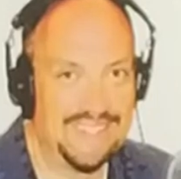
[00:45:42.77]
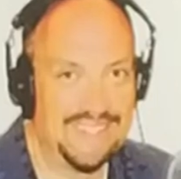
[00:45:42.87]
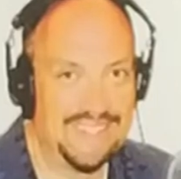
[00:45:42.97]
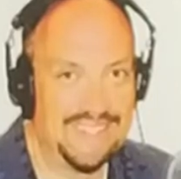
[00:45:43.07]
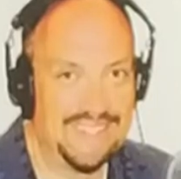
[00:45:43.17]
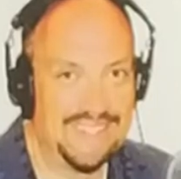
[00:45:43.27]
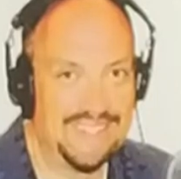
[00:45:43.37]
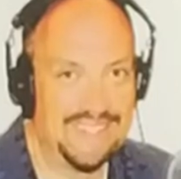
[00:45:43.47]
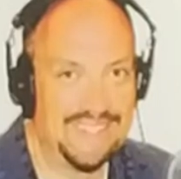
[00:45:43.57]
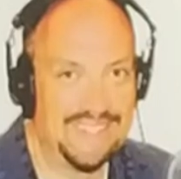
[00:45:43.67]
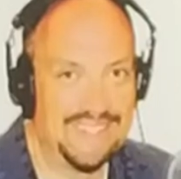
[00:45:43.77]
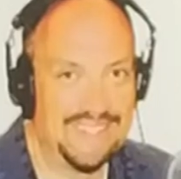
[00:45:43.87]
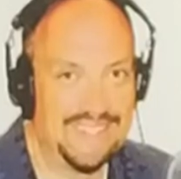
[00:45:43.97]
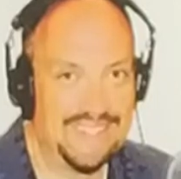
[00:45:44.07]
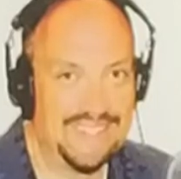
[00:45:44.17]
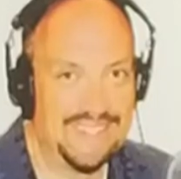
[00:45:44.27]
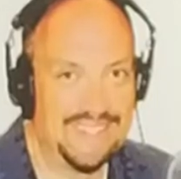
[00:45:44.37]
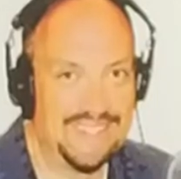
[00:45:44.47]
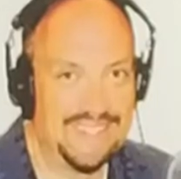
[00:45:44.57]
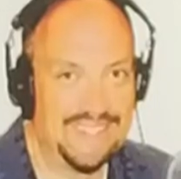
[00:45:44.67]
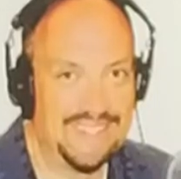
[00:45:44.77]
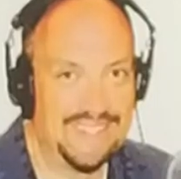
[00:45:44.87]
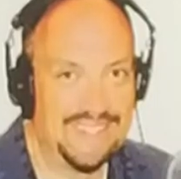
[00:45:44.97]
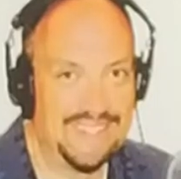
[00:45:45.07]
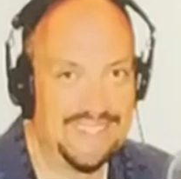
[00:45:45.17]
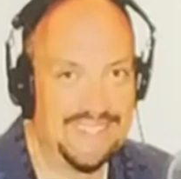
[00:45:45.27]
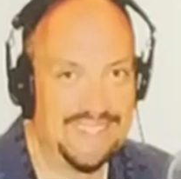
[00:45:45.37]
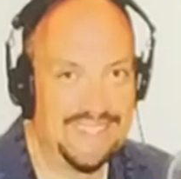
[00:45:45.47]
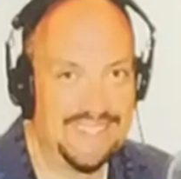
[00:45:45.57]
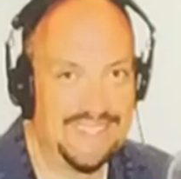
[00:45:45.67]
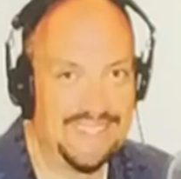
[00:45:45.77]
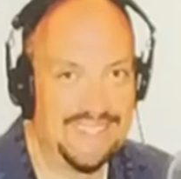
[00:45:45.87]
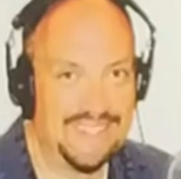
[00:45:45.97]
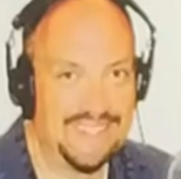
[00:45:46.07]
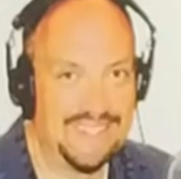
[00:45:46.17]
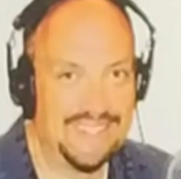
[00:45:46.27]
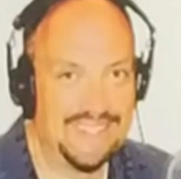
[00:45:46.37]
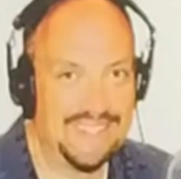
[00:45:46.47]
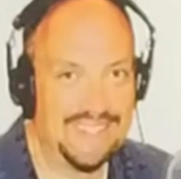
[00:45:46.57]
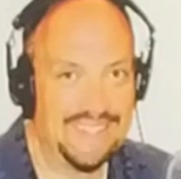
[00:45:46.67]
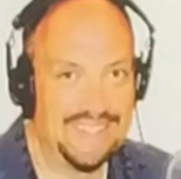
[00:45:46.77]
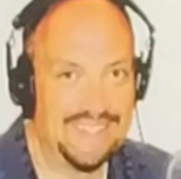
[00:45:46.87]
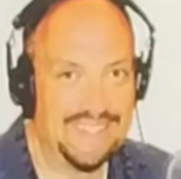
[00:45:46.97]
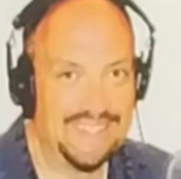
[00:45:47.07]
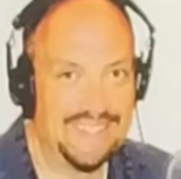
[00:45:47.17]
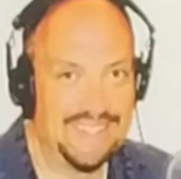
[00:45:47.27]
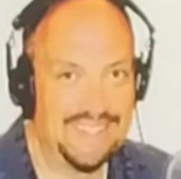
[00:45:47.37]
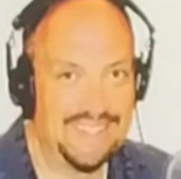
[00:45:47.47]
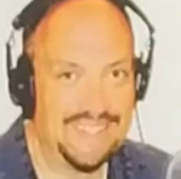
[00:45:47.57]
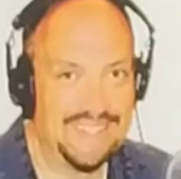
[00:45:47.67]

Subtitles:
(silent)